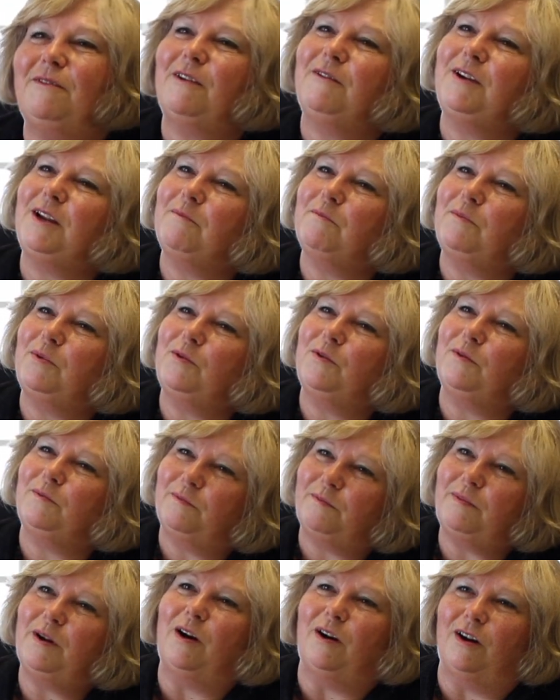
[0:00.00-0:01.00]
very
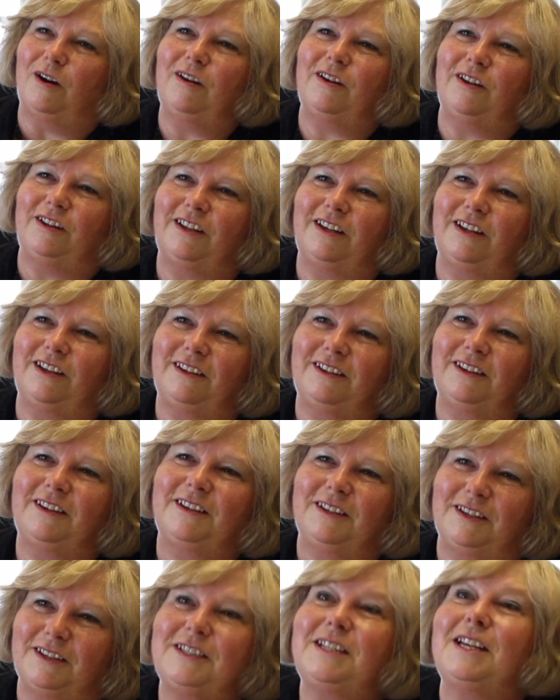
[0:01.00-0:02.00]
important part of the
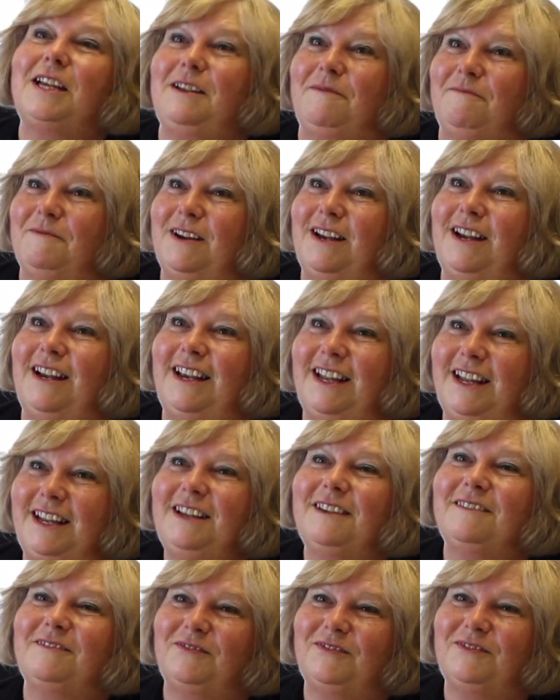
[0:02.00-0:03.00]
team,
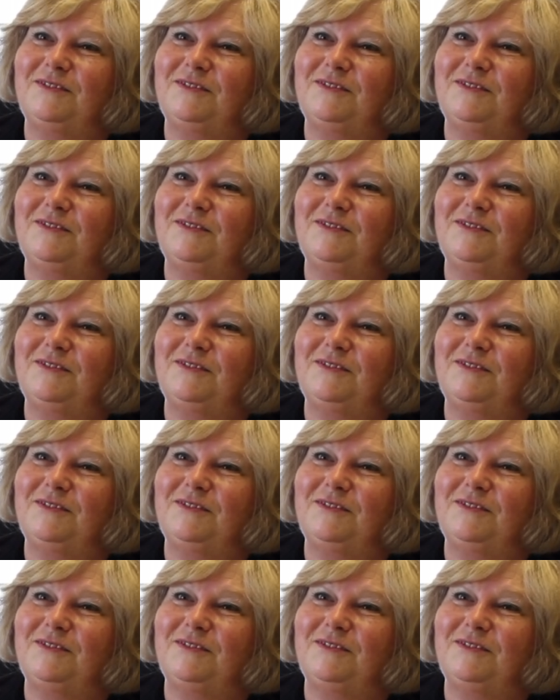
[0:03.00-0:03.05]
really.